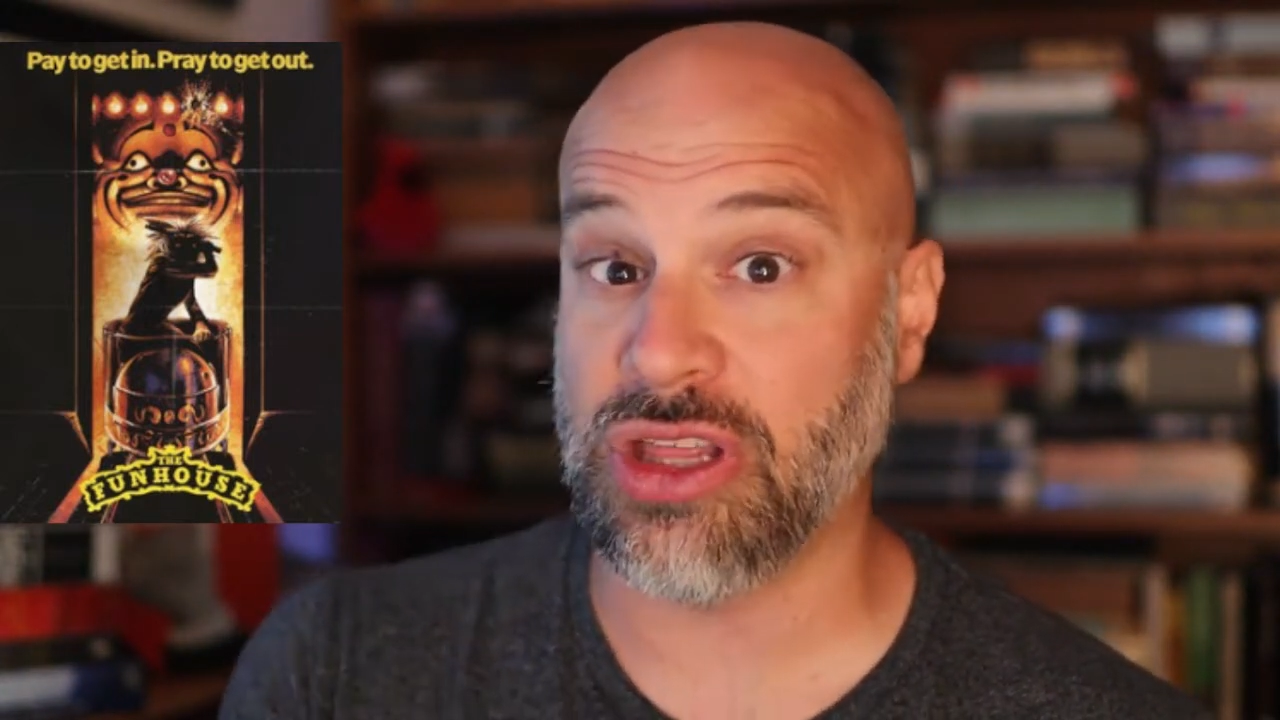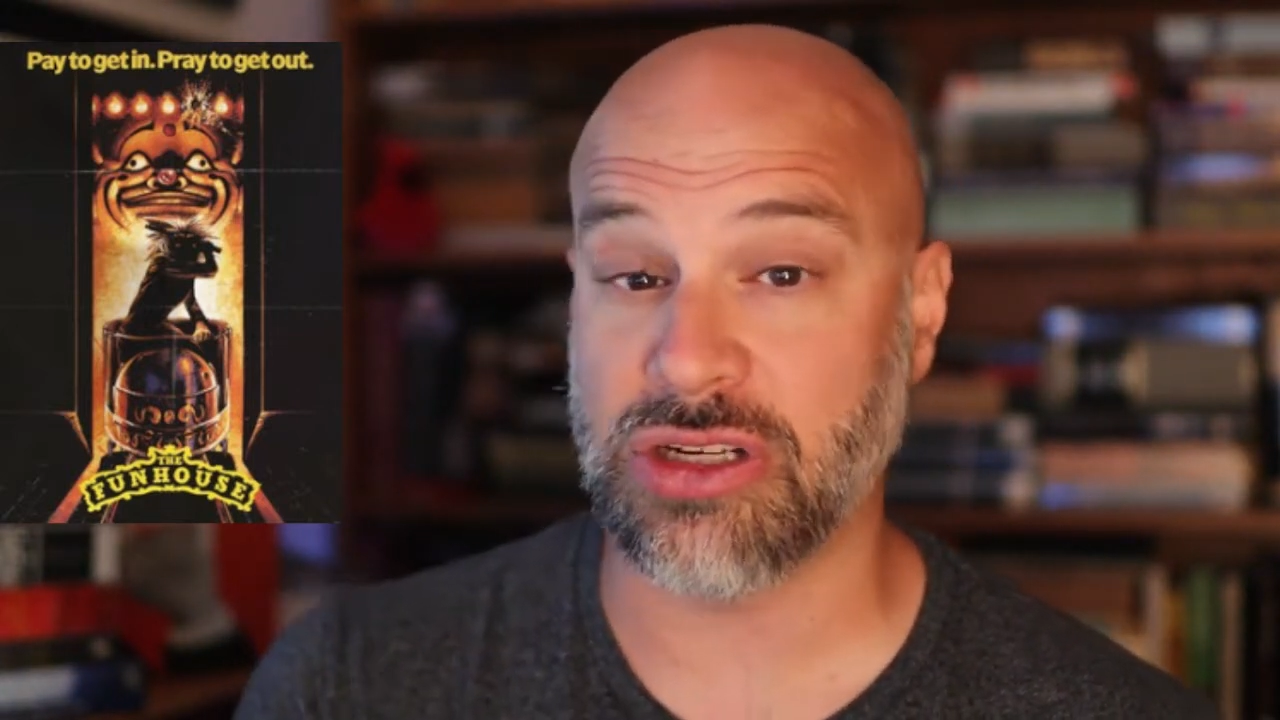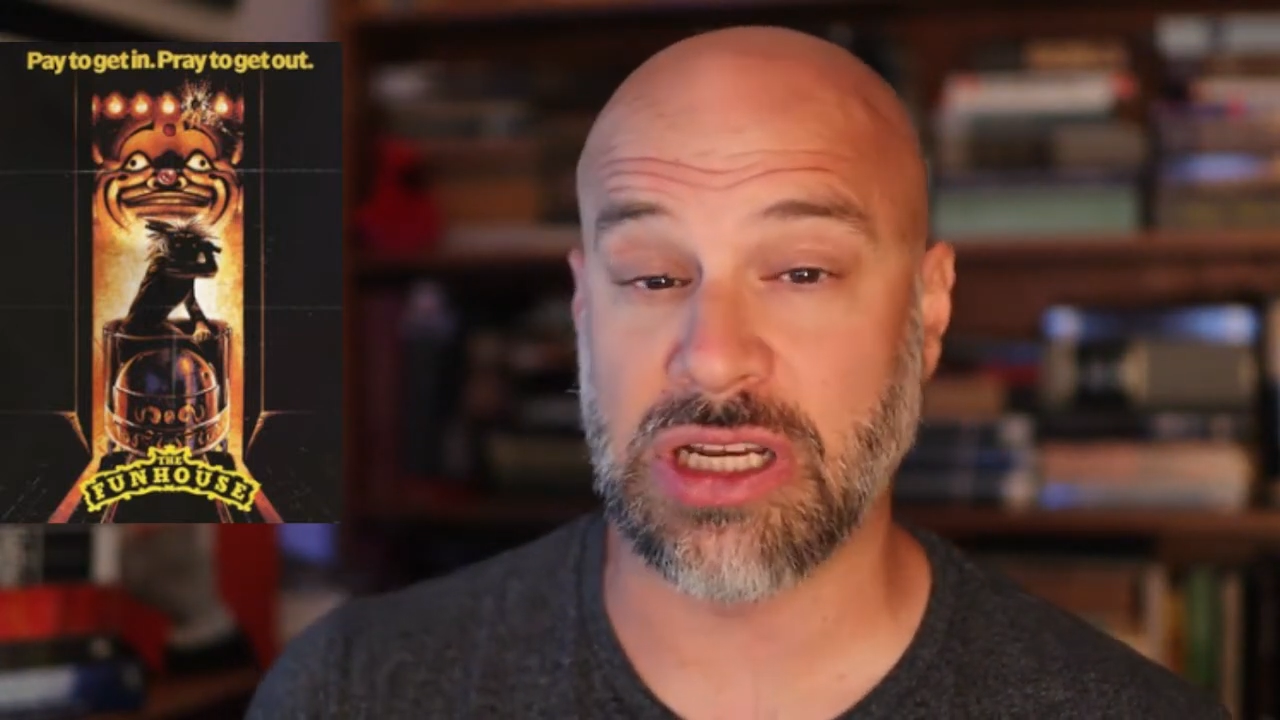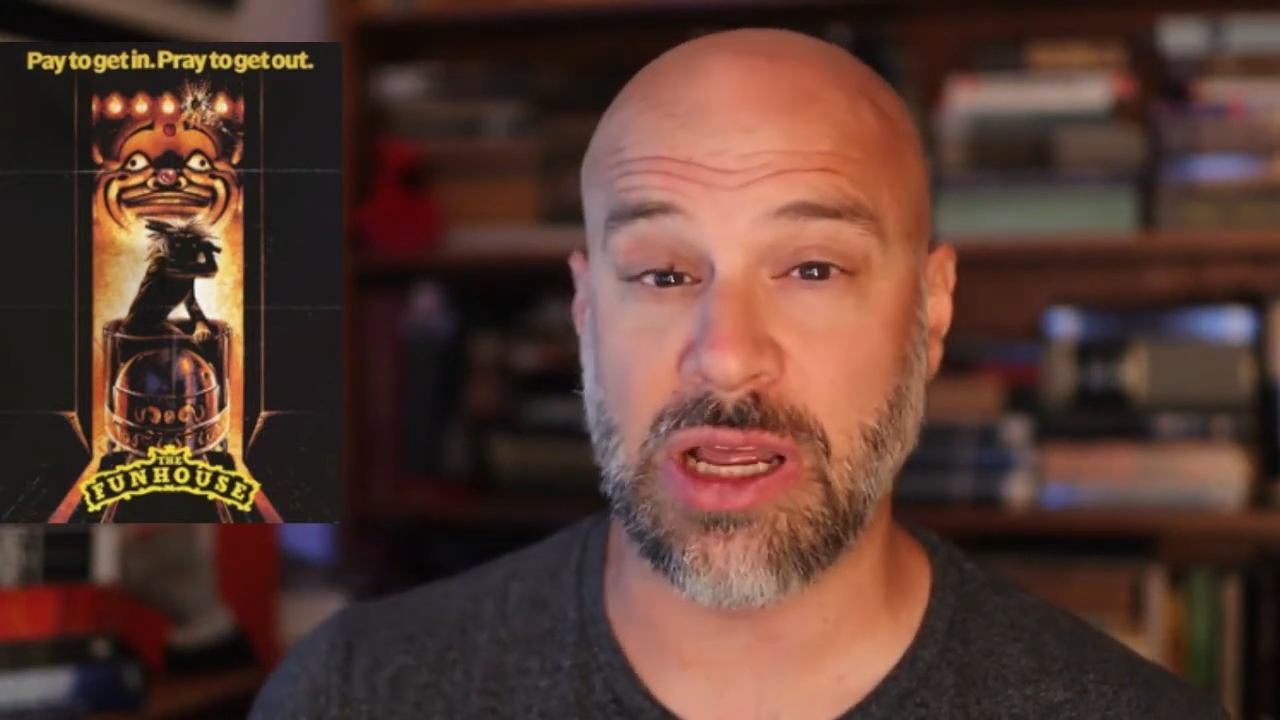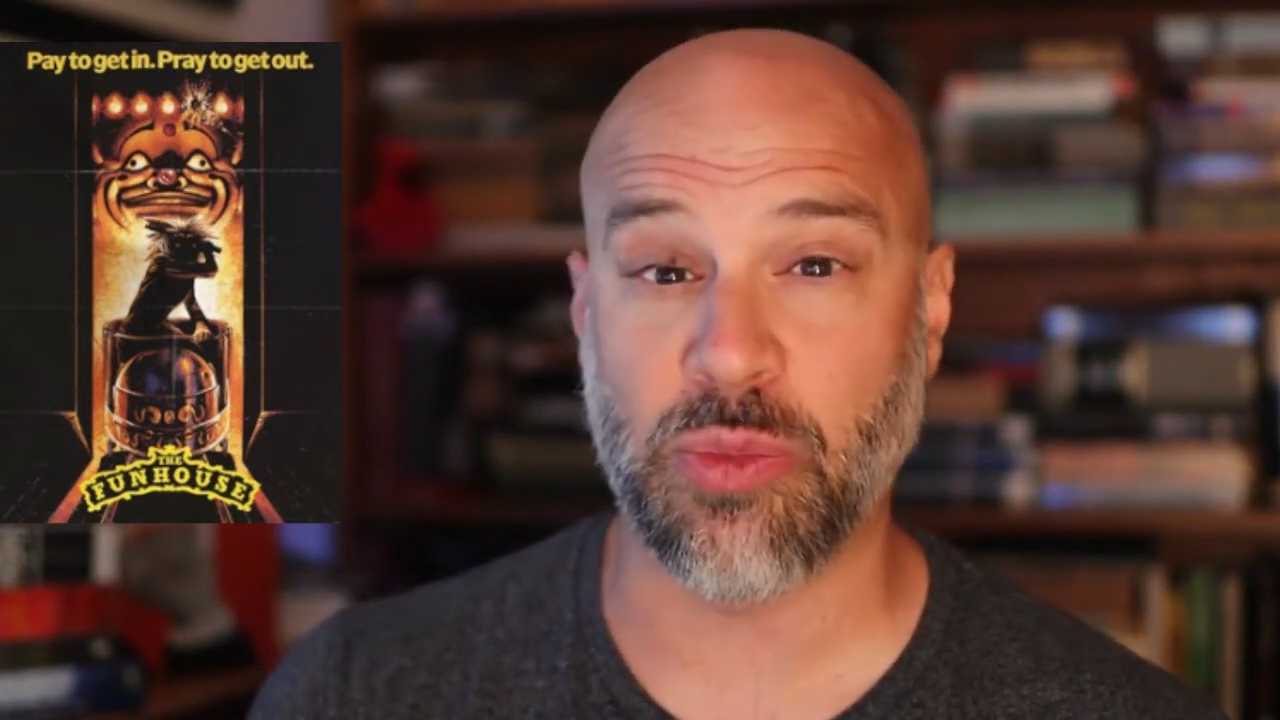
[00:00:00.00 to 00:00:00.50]

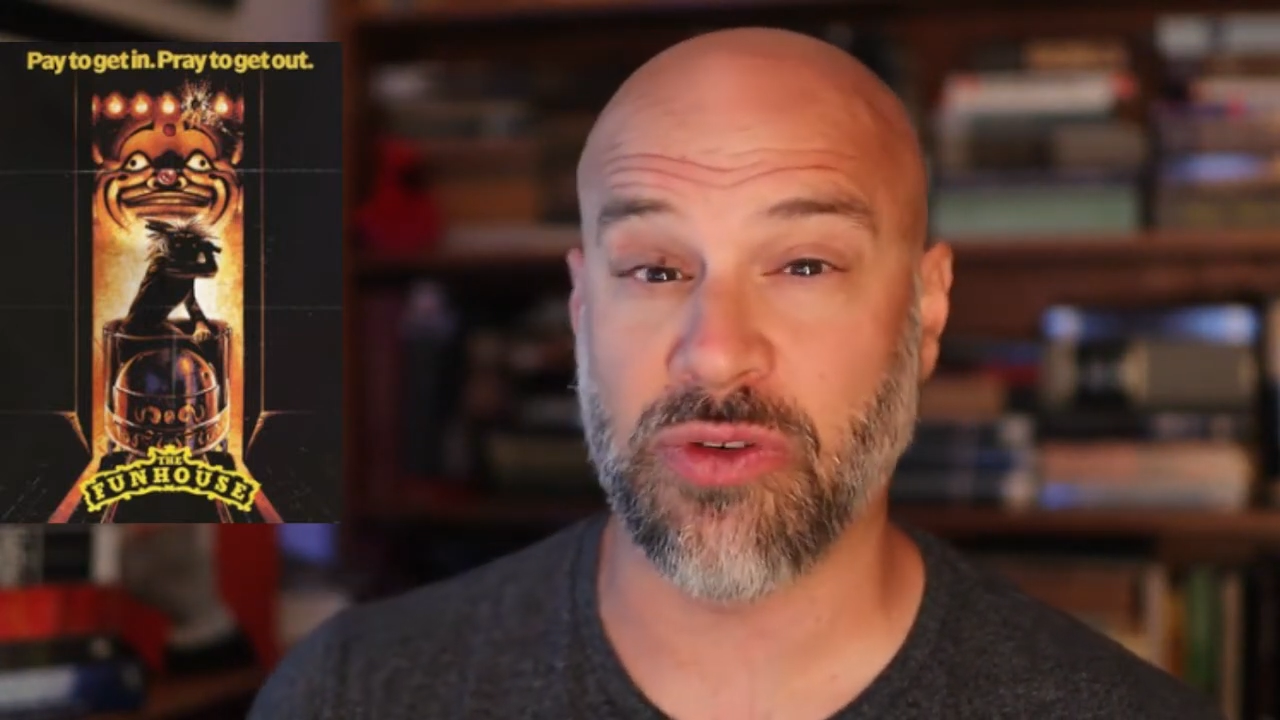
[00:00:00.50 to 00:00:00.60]
There's a number